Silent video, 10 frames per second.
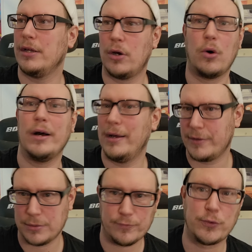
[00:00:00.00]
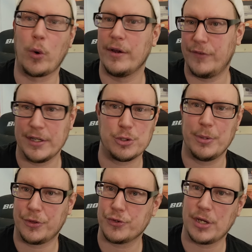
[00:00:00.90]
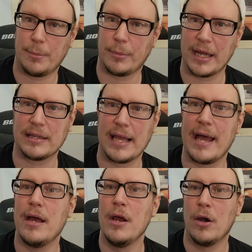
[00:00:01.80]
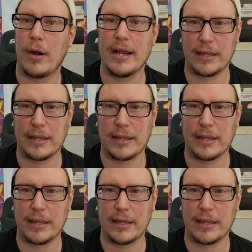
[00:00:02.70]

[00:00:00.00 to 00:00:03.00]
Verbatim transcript: you know a, a Dorian Finney-Smith or something like that, right?